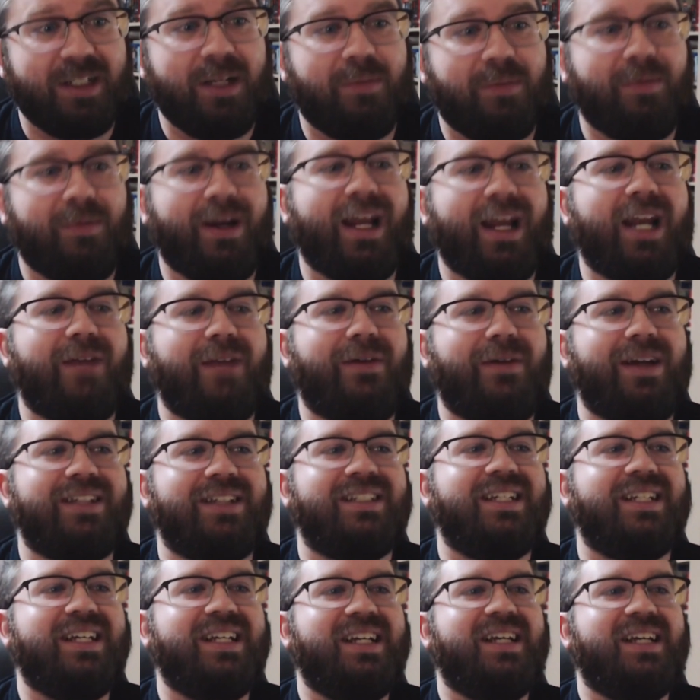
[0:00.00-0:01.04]
But anyways,
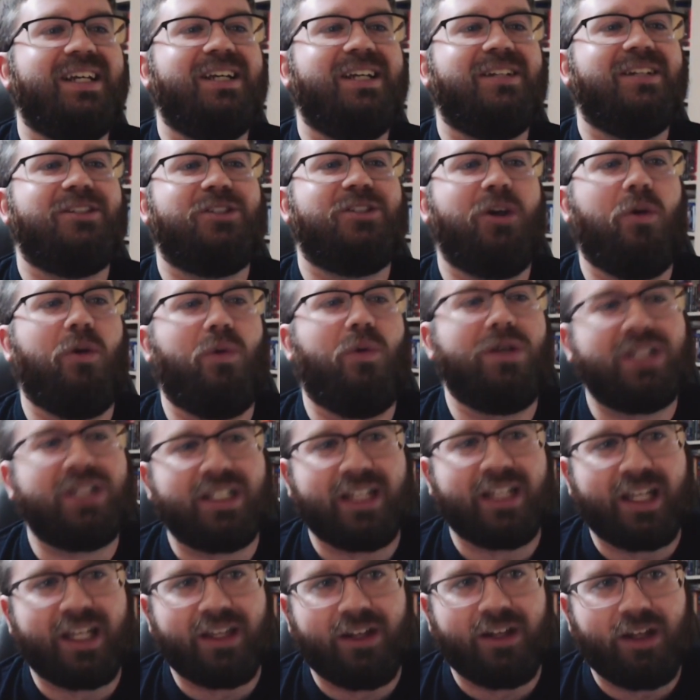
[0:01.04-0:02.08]
so what do you
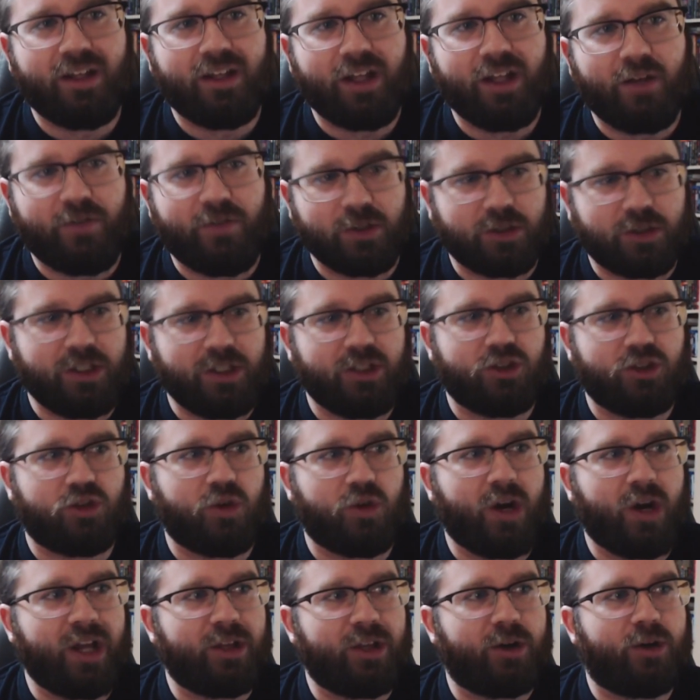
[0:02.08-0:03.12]
think of the official teaser
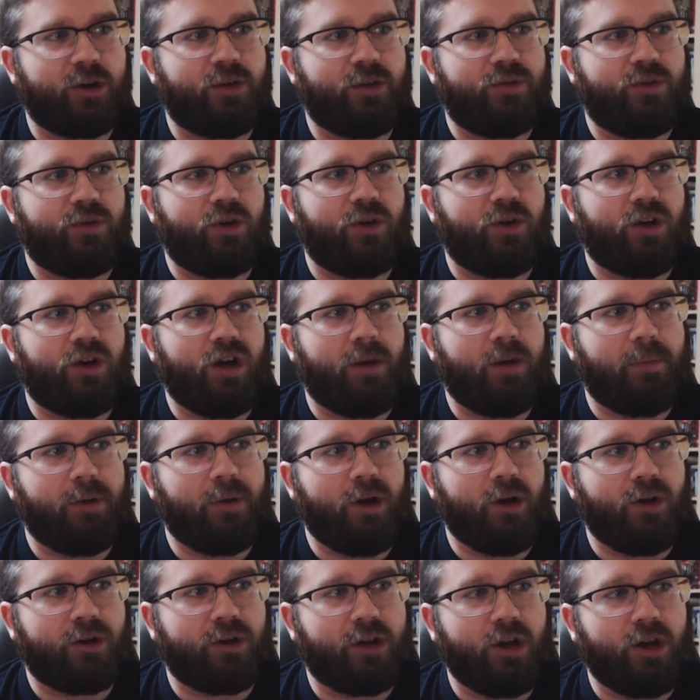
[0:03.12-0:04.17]
trailer for
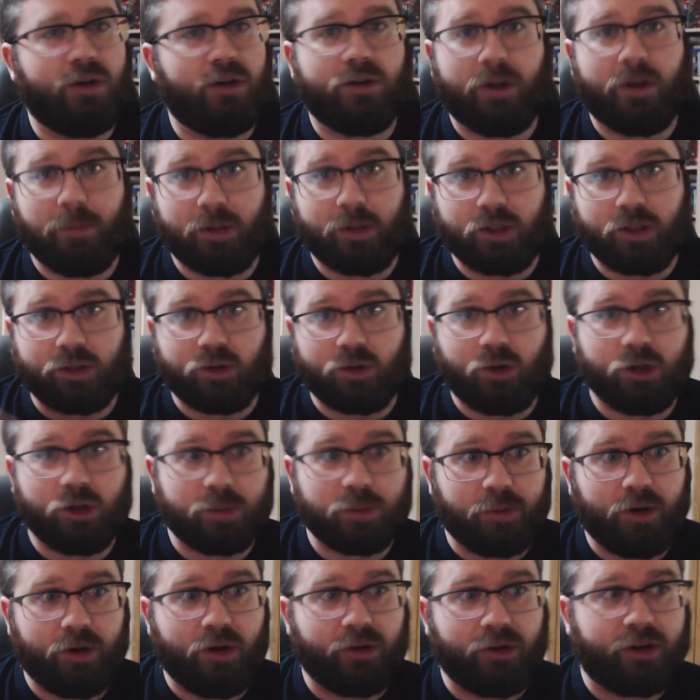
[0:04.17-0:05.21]
Pinocchio, Guillermo del Toro's
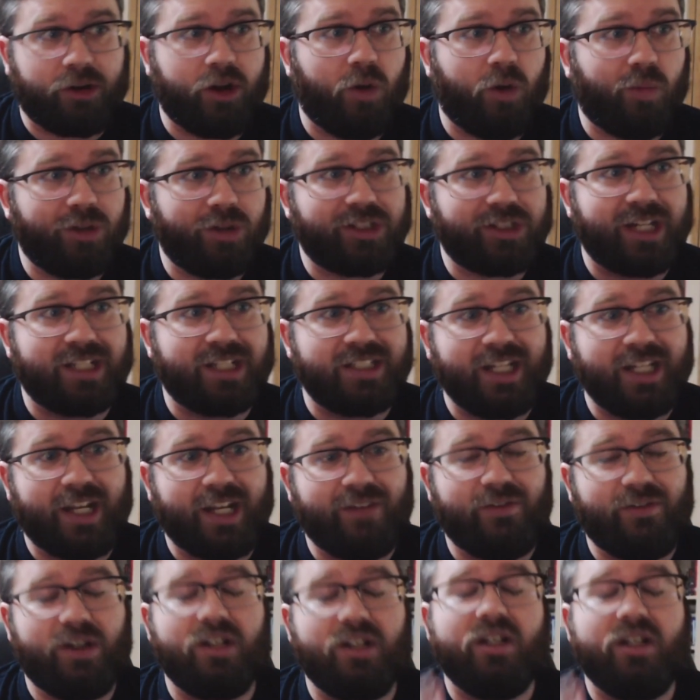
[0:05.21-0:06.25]
Pinocchio? What do you guys think
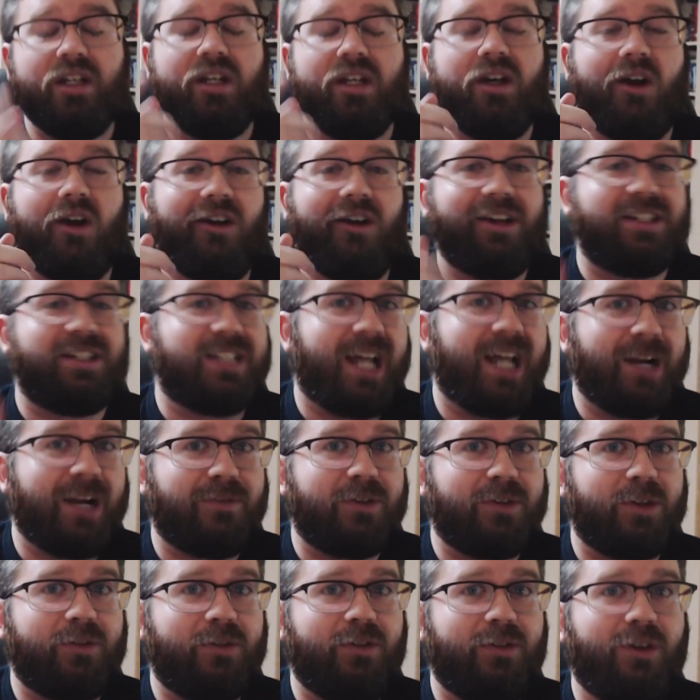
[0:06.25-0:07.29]
of it? Are you excited
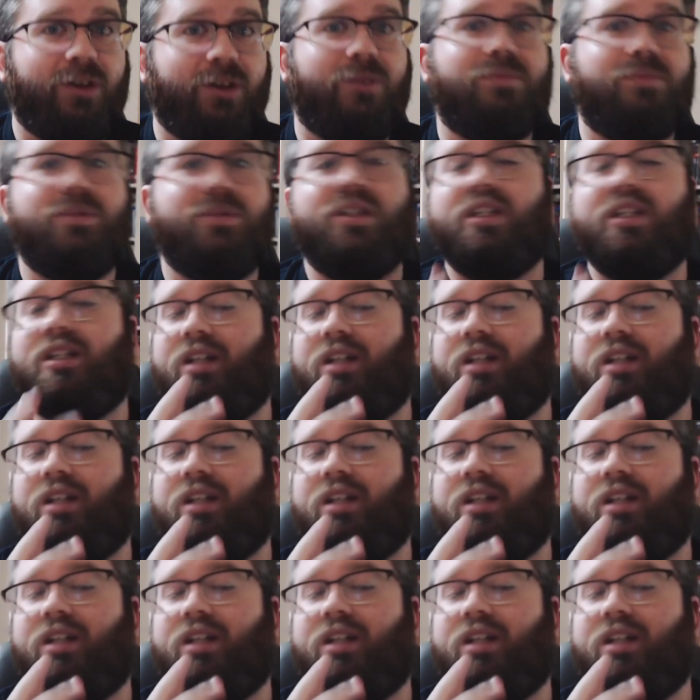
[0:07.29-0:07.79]
for the film?